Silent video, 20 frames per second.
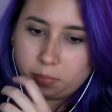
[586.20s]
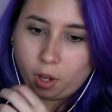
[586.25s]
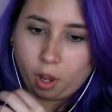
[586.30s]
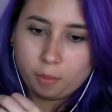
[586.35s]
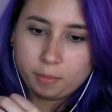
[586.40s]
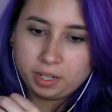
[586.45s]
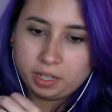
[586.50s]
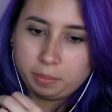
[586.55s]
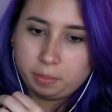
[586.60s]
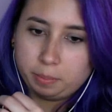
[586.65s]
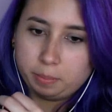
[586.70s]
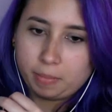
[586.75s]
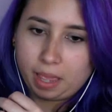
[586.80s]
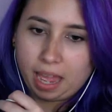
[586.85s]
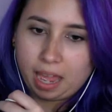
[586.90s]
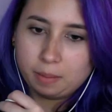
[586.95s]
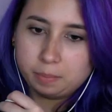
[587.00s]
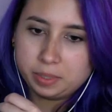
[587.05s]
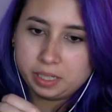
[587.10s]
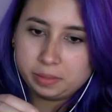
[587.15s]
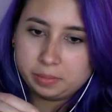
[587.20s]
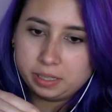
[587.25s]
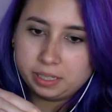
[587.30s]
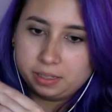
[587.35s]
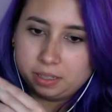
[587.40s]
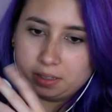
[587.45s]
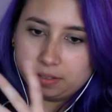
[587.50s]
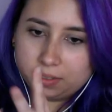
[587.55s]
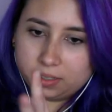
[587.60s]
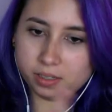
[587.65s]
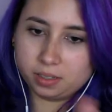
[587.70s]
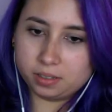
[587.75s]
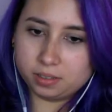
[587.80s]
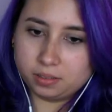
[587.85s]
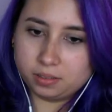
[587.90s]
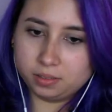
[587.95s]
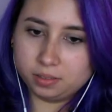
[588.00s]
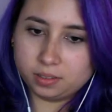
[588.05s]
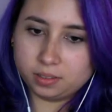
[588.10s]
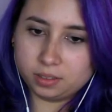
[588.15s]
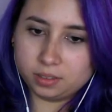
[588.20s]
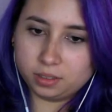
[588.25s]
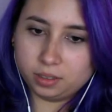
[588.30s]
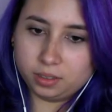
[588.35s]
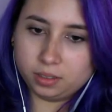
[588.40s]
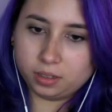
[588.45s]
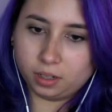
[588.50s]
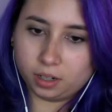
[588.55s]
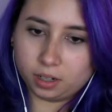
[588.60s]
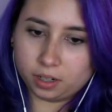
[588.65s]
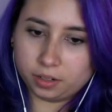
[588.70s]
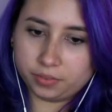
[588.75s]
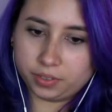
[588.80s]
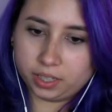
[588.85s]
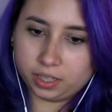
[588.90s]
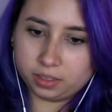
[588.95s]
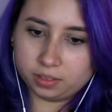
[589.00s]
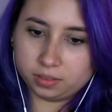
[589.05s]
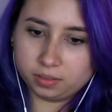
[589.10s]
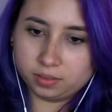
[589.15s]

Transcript: How many maps is he carving?